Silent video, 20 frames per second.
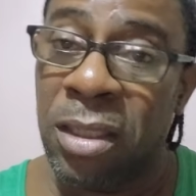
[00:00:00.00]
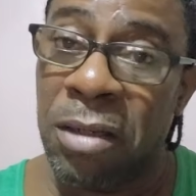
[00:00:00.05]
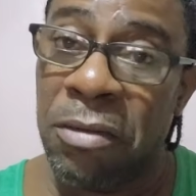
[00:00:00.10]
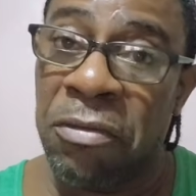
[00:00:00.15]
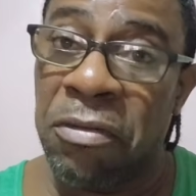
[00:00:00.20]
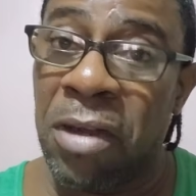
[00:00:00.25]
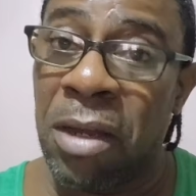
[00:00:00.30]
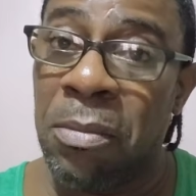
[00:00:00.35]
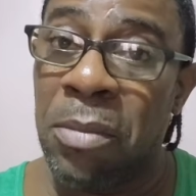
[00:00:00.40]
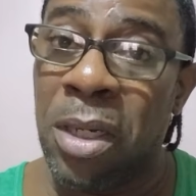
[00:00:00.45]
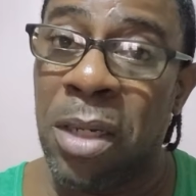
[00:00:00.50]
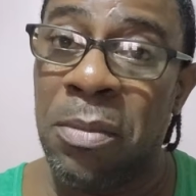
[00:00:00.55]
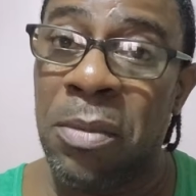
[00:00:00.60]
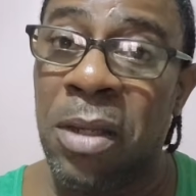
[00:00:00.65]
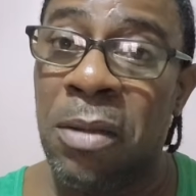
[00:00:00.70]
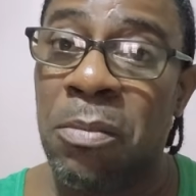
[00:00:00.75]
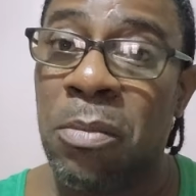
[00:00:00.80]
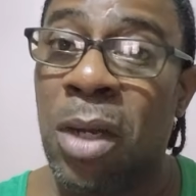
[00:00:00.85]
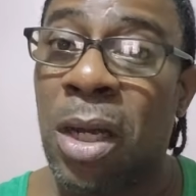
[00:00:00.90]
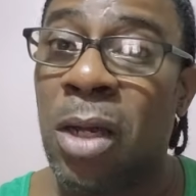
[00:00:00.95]
your family
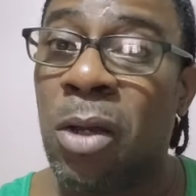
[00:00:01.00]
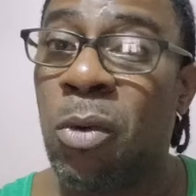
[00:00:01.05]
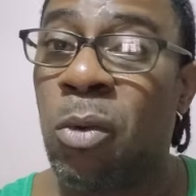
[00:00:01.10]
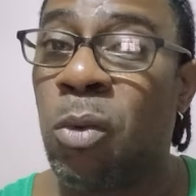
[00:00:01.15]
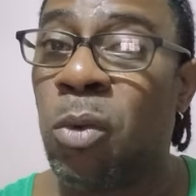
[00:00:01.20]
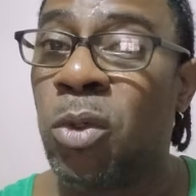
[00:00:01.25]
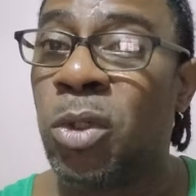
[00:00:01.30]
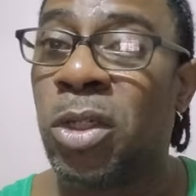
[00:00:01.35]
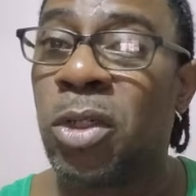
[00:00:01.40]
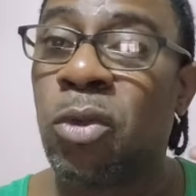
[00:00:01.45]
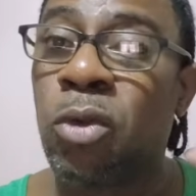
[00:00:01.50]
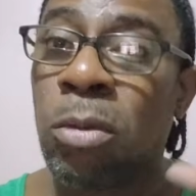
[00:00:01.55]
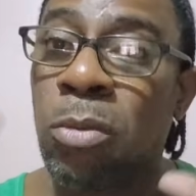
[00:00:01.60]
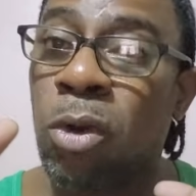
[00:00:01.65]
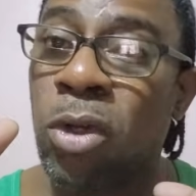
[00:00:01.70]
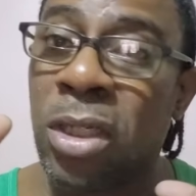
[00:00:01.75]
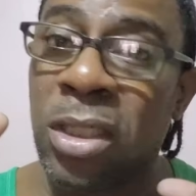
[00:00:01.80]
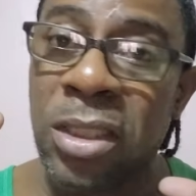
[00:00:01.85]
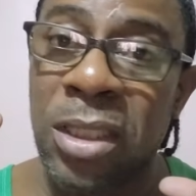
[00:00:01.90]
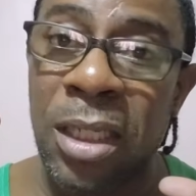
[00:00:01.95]
member who don't know
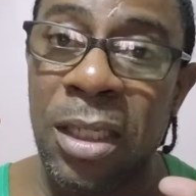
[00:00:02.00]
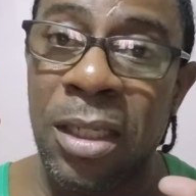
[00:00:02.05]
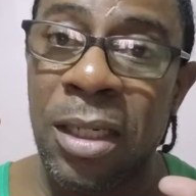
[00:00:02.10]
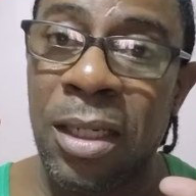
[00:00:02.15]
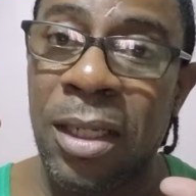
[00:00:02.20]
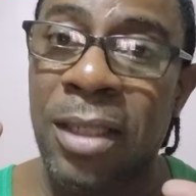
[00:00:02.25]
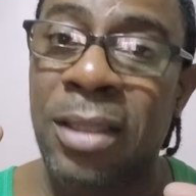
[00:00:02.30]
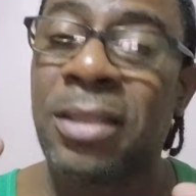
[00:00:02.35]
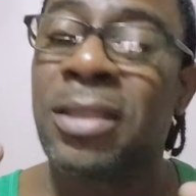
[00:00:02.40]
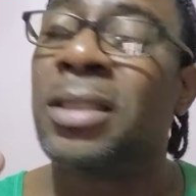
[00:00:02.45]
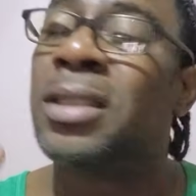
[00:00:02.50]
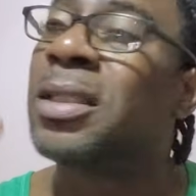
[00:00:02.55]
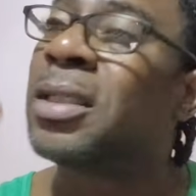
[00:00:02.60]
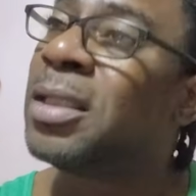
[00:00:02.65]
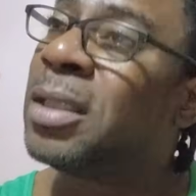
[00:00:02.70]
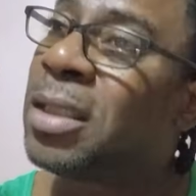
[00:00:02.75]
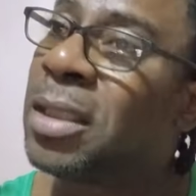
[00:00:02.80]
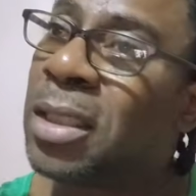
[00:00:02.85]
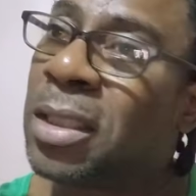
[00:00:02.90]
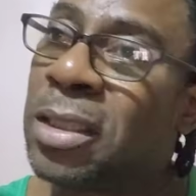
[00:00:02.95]
about the channel yet.
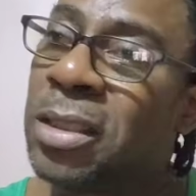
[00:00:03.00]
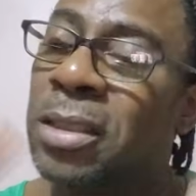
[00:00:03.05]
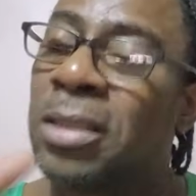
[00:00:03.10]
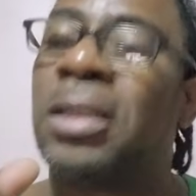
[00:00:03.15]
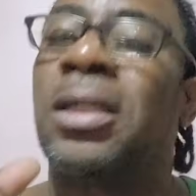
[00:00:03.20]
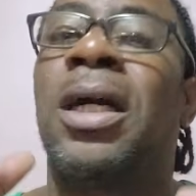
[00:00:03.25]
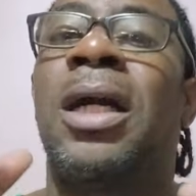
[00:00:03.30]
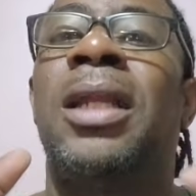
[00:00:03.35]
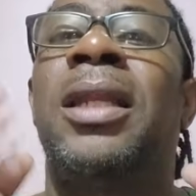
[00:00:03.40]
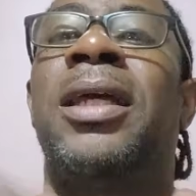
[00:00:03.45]
And